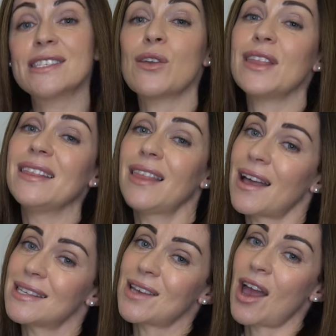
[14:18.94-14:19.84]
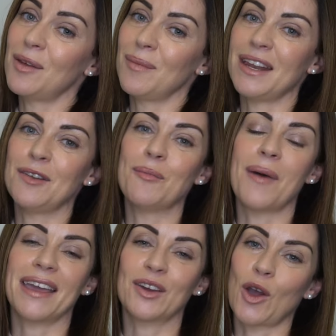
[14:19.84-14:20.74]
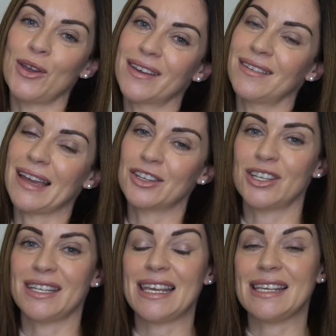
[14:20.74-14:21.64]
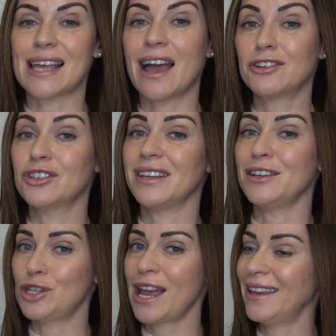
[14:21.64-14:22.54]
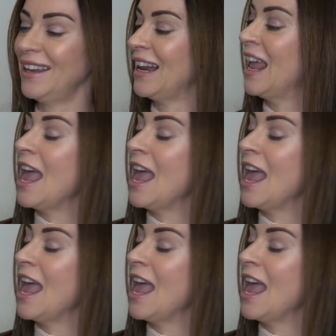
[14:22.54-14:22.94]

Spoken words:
So the last item in my coat collection is actually a jacket,